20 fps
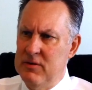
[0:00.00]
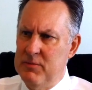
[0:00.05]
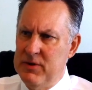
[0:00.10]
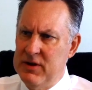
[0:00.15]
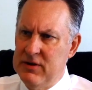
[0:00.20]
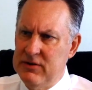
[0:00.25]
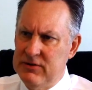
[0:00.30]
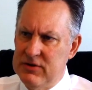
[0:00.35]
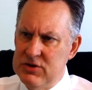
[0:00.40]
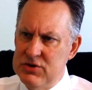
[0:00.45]
The
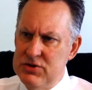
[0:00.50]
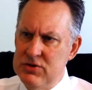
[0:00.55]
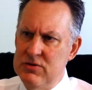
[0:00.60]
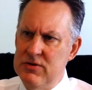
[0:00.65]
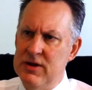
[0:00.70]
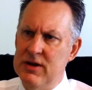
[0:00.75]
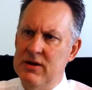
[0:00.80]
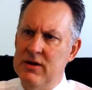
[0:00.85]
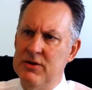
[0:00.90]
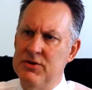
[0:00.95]
biggest issue
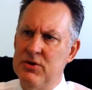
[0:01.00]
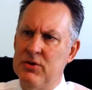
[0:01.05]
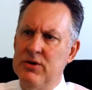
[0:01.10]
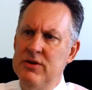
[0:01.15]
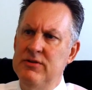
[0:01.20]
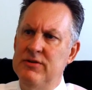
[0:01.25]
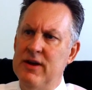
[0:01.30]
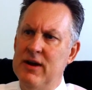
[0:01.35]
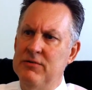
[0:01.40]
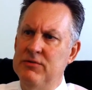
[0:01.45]
that
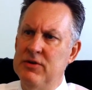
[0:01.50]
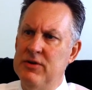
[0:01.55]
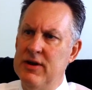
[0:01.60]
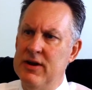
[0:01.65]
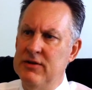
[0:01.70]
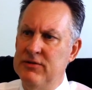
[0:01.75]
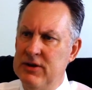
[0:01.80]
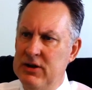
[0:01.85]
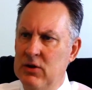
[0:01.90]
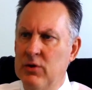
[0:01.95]
attorneys have today
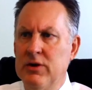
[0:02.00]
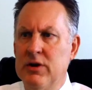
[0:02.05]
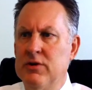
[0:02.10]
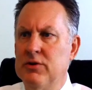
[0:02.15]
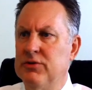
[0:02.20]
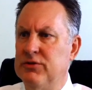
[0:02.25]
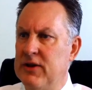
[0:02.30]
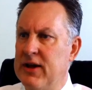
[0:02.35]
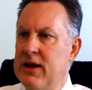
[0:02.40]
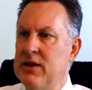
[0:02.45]
is they don't
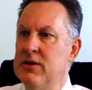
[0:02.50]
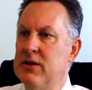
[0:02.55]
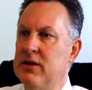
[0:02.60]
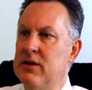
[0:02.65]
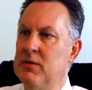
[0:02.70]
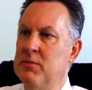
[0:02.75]
understand it.